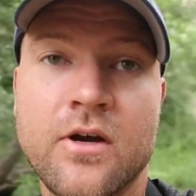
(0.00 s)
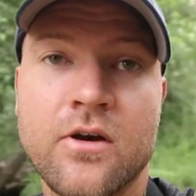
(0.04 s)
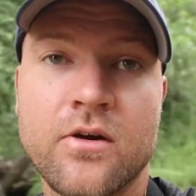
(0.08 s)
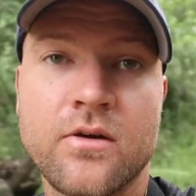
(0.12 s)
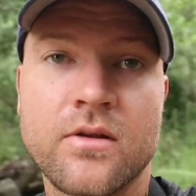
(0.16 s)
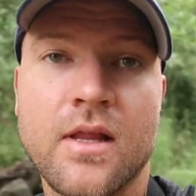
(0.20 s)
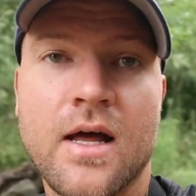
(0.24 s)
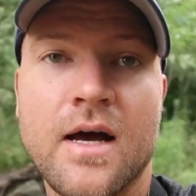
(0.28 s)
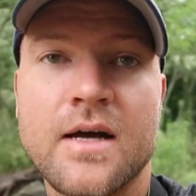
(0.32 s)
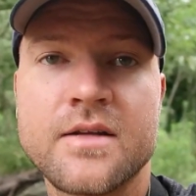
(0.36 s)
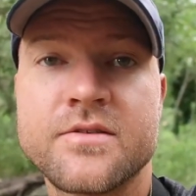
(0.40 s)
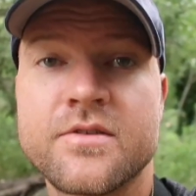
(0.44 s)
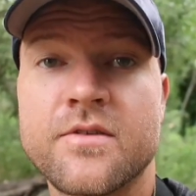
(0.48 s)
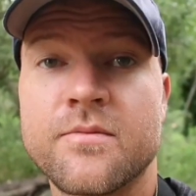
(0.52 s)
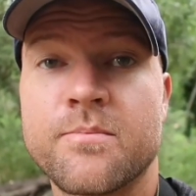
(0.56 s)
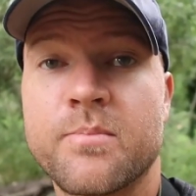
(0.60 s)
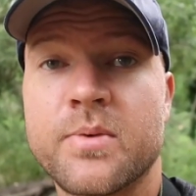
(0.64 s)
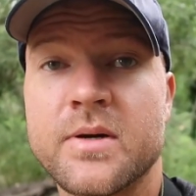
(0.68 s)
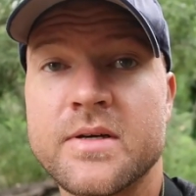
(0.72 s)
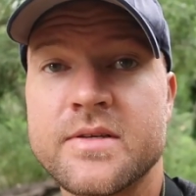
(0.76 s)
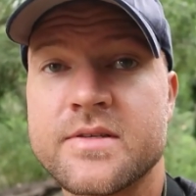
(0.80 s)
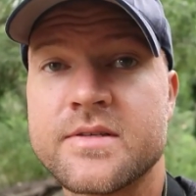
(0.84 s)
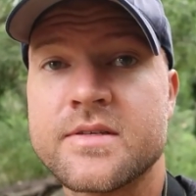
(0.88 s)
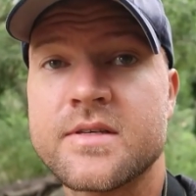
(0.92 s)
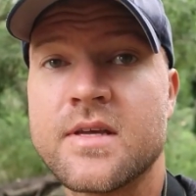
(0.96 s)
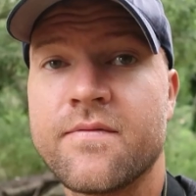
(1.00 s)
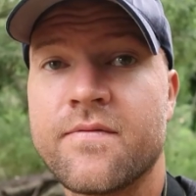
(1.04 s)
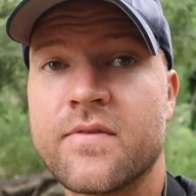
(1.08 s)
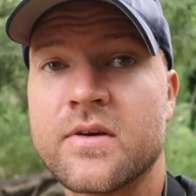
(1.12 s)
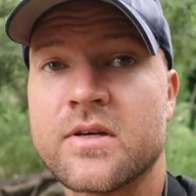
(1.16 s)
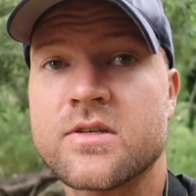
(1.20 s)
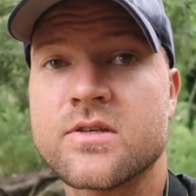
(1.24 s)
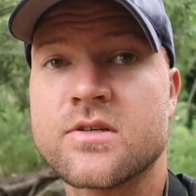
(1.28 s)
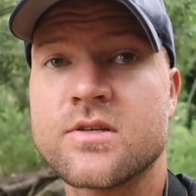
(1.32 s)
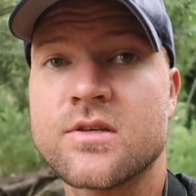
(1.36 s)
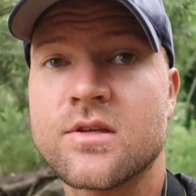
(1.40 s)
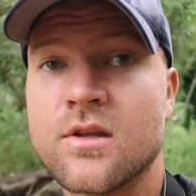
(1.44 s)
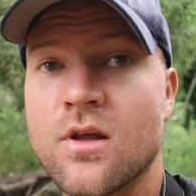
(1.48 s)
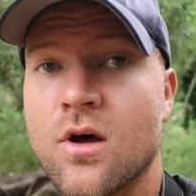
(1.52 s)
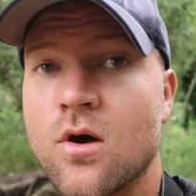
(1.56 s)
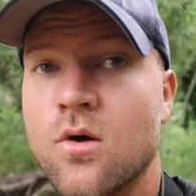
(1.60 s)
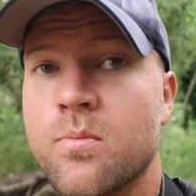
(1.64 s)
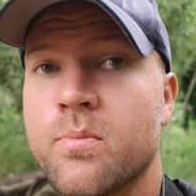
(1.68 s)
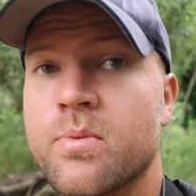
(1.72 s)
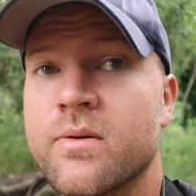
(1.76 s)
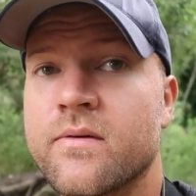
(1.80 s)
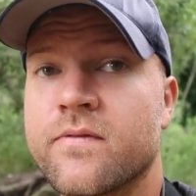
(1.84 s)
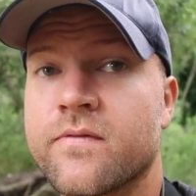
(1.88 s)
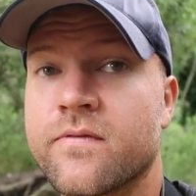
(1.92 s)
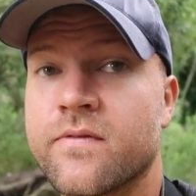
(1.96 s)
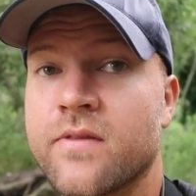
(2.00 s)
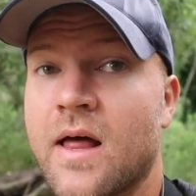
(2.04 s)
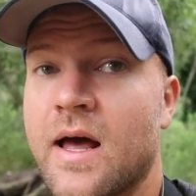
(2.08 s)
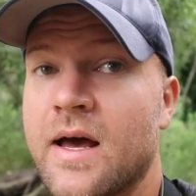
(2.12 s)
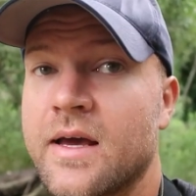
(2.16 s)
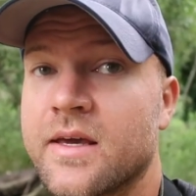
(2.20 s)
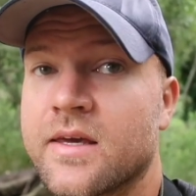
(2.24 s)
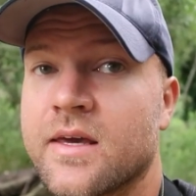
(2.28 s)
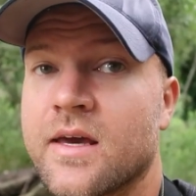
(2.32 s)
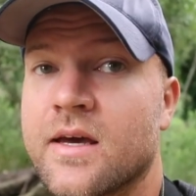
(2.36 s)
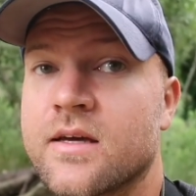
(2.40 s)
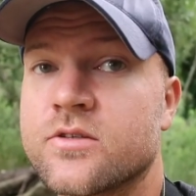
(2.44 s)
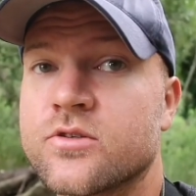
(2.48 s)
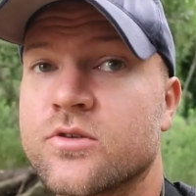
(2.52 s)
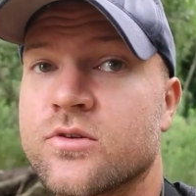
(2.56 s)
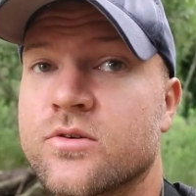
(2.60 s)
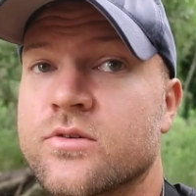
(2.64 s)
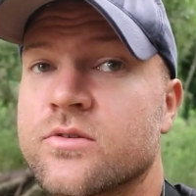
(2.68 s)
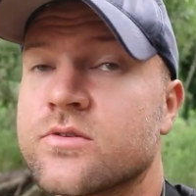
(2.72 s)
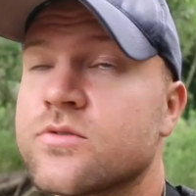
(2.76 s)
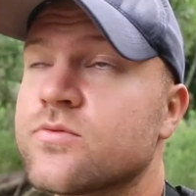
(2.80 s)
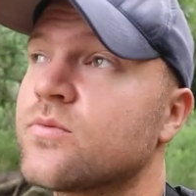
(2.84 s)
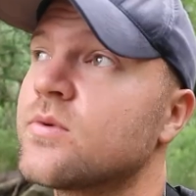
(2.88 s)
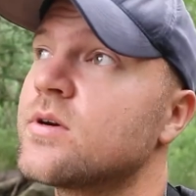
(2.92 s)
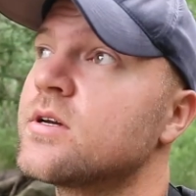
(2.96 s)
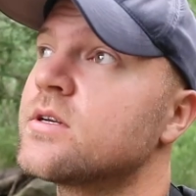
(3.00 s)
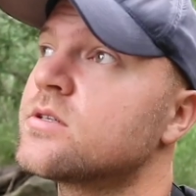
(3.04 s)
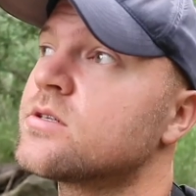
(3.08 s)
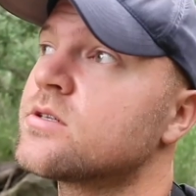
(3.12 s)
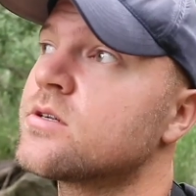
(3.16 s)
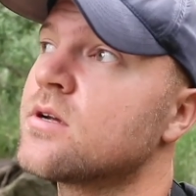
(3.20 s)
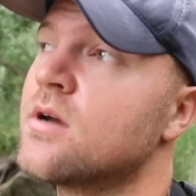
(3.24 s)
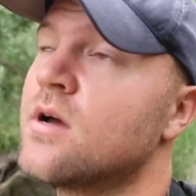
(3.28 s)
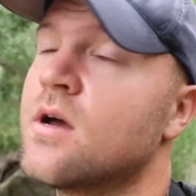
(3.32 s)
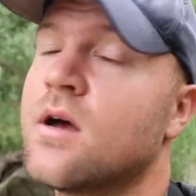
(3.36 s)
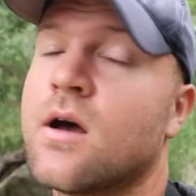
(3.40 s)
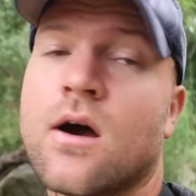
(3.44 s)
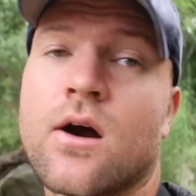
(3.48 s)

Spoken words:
There are lots of Pacific slope flycatchers, which